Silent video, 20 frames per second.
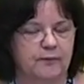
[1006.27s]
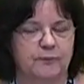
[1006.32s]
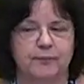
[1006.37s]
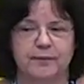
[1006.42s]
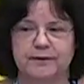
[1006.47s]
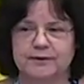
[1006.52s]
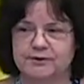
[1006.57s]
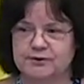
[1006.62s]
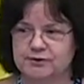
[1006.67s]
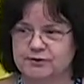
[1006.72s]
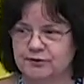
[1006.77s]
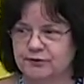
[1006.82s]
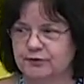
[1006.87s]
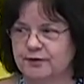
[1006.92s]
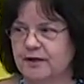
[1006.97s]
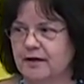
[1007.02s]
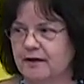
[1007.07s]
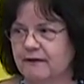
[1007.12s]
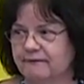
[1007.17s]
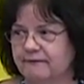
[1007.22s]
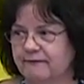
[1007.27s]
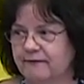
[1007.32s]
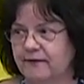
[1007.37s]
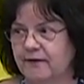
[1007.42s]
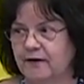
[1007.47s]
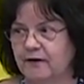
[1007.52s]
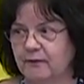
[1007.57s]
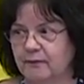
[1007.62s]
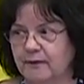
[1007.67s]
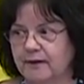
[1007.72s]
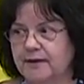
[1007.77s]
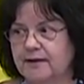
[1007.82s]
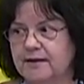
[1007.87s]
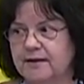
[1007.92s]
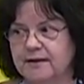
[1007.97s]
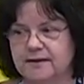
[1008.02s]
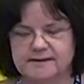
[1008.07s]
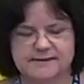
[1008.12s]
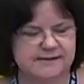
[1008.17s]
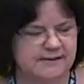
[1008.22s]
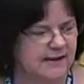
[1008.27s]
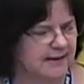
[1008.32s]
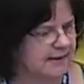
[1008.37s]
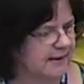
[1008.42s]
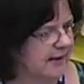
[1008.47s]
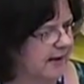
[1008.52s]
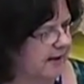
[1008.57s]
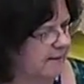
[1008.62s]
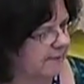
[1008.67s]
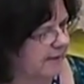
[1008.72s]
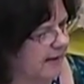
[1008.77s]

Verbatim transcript: But sure enough, there were Indians that came